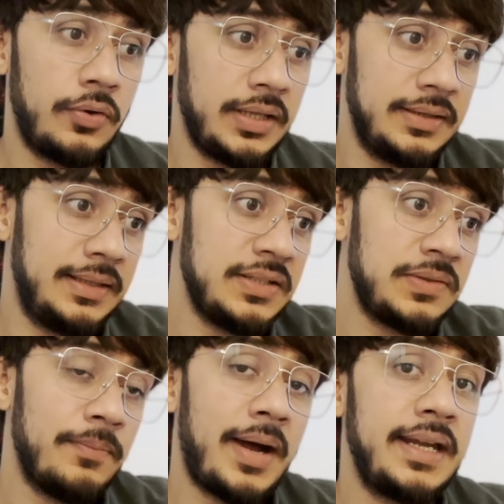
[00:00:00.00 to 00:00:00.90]
Okay,
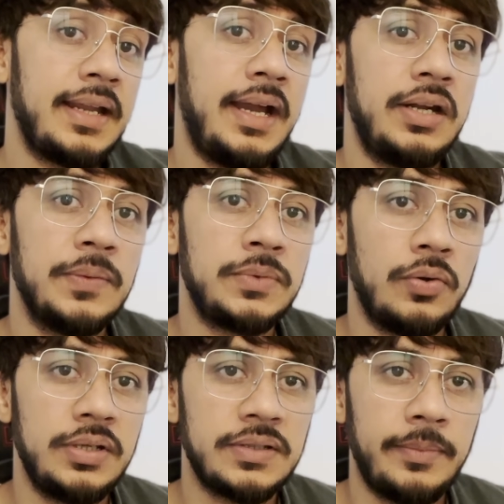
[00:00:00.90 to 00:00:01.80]
this might end up
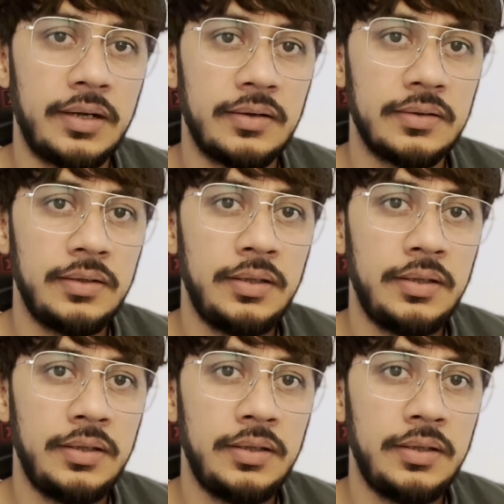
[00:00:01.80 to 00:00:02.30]
throwing some error.